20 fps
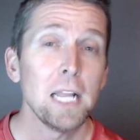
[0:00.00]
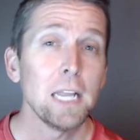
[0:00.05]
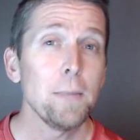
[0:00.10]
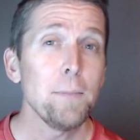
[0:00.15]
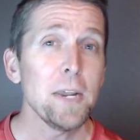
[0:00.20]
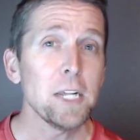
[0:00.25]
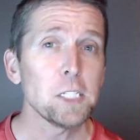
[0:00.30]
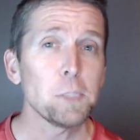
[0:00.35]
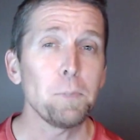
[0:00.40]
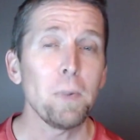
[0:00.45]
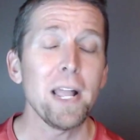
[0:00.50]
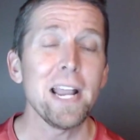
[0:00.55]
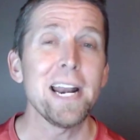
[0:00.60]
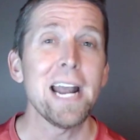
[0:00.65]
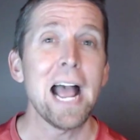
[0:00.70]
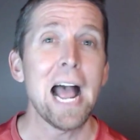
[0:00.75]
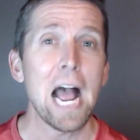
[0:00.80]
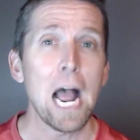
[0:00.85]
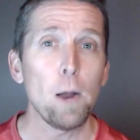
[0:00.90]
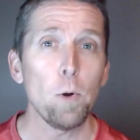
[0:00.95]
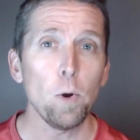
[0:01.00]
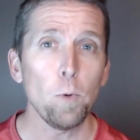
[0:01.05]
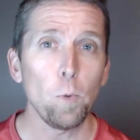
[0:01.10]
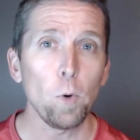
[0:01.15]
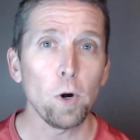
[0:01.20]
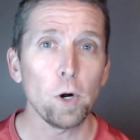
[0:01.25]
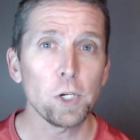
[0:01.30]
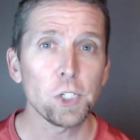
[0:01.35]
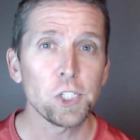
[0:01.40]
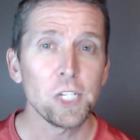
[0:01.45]
Let me explain how it
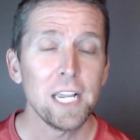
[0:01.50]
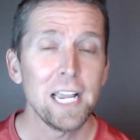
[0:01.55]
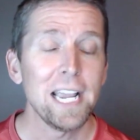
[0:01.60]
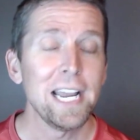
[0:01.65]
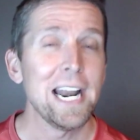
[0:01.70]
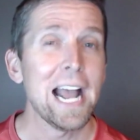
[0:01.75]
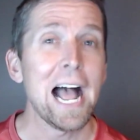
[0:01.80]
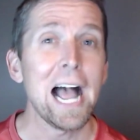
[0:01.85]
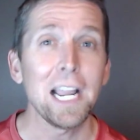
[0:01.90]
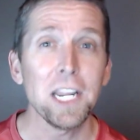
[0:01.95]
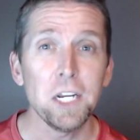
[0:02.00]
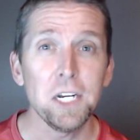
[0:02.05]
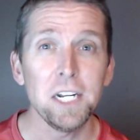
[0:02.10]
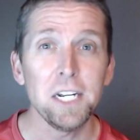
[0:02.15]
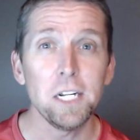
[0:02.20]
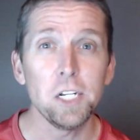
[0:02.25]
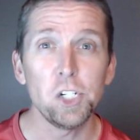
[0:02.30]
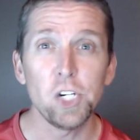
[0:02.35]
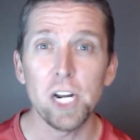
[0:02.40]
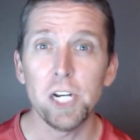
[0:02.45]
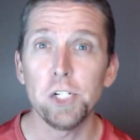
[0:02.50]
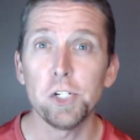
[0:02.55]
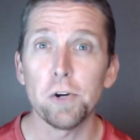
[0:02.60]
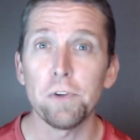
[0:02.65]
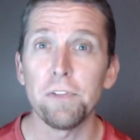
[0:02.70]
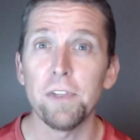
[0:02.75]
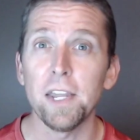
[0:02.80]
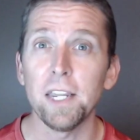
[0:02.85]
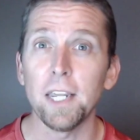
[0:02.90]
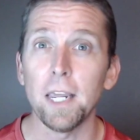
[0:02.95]
works and how you need to change
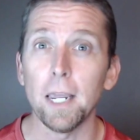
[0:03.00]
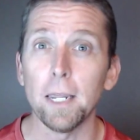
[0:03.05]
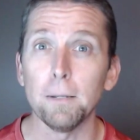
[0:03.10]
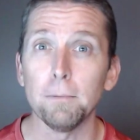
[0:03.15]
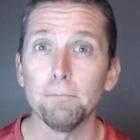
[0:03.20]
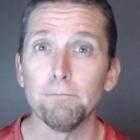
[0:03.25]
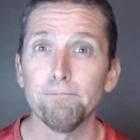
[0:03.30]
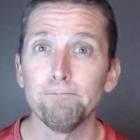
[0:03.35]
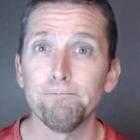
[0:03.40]
your thinking.